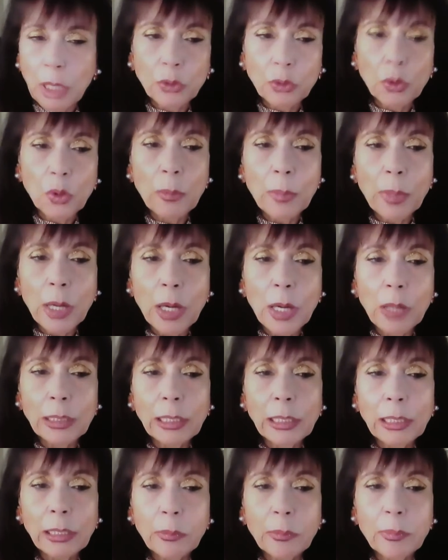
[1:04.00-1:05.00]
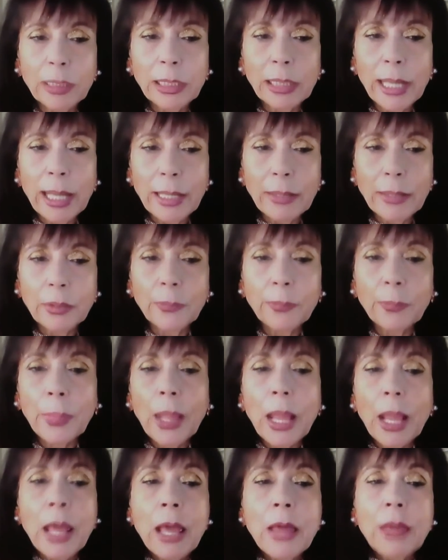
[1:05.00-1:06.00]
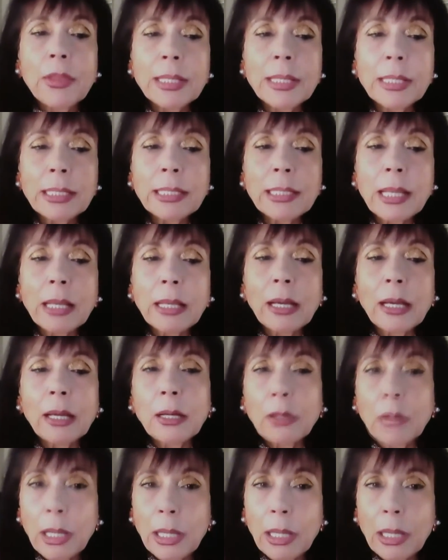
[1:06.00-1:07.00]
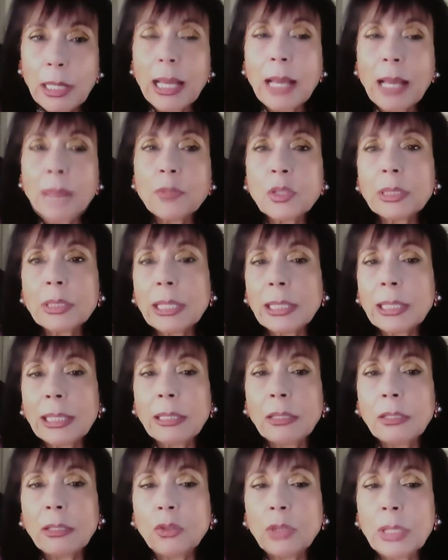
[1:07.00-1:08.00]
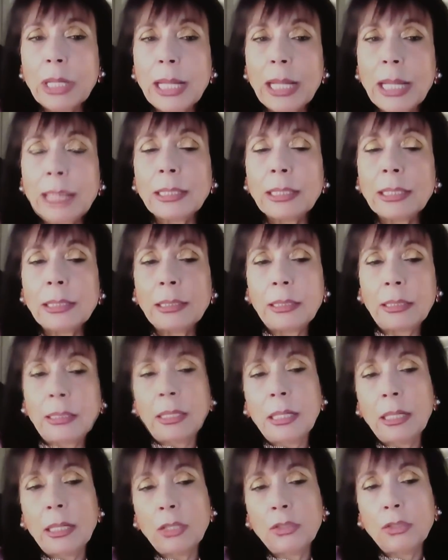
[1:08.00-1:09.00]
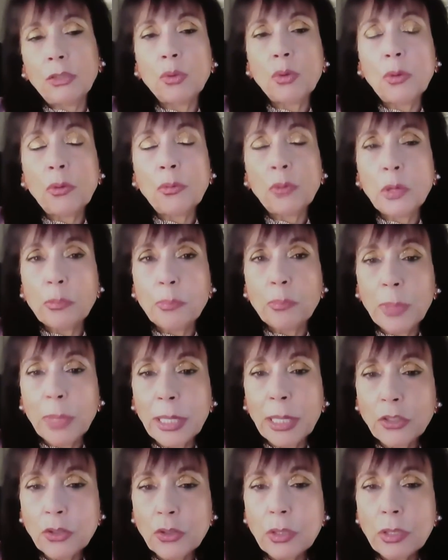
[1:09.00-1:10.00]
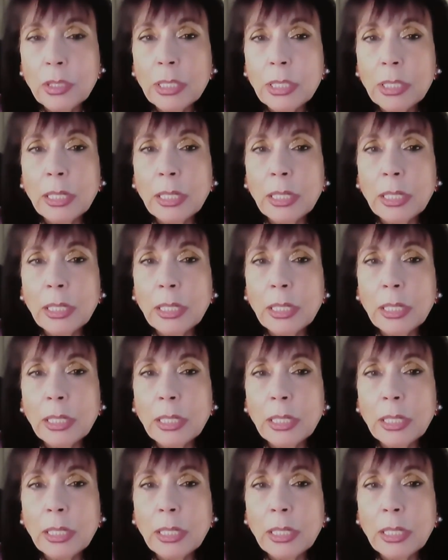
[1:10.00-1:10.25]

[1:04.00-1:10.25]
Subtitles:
I'll talk about a little bit later. This is a subject that donated 2 of her pictures.